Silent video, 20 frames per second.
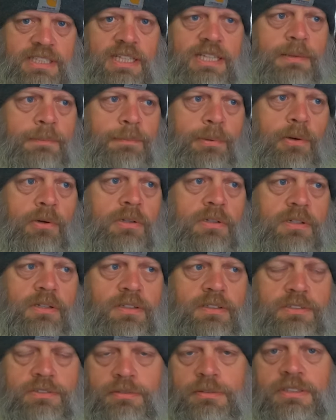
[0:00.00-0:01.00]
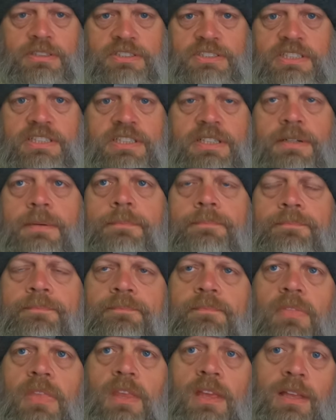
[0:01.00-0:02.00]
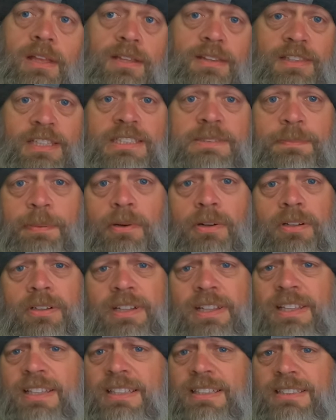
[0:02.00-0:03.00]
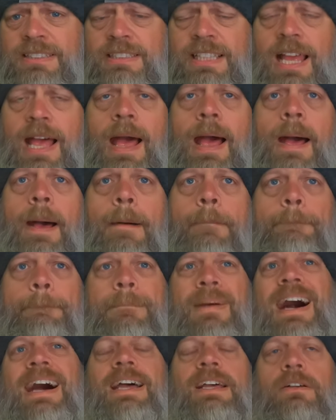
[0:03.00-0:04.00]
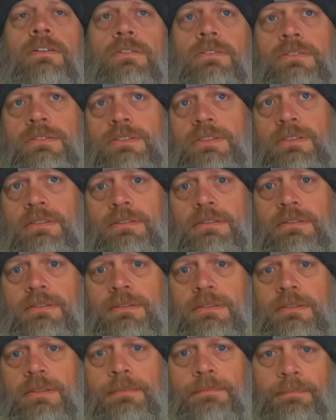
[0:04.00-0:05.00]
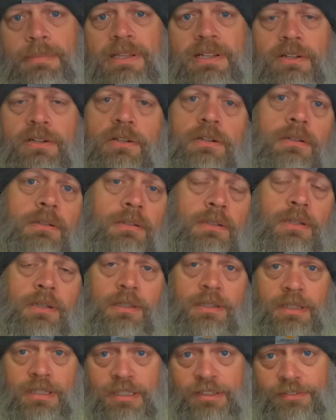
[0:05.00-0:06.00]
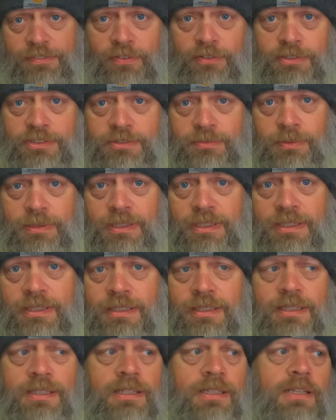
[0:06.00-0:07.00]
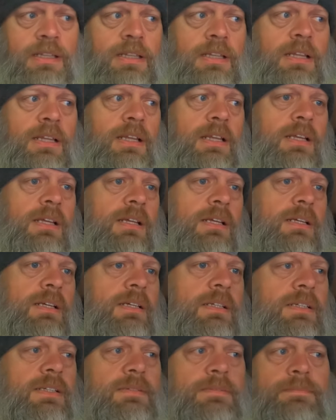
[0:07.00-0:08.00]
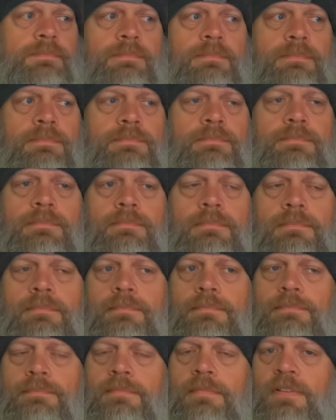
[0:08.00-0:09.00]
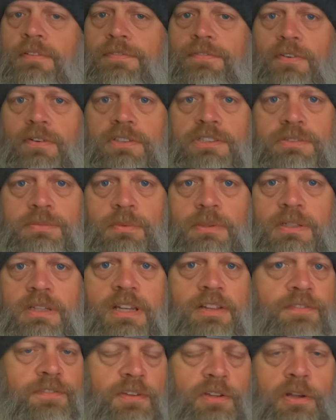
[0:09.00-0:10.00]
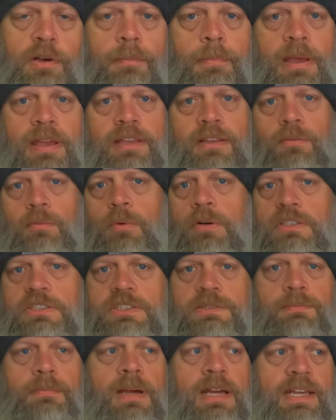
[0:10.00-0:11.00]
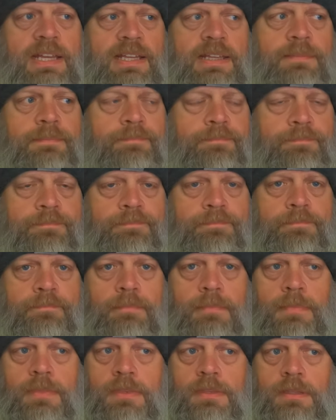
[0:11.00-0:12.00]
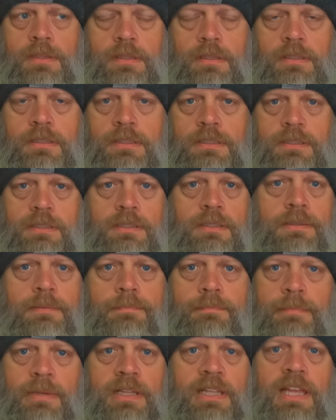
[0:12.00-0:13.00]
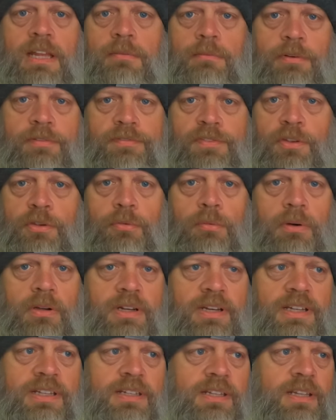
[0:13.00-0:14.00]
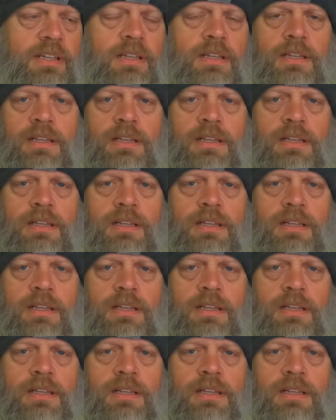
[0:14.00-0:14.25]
second part of the trilogy here. This part is miles better than the first one. The first one, if you go back and watch my my kind of review on it,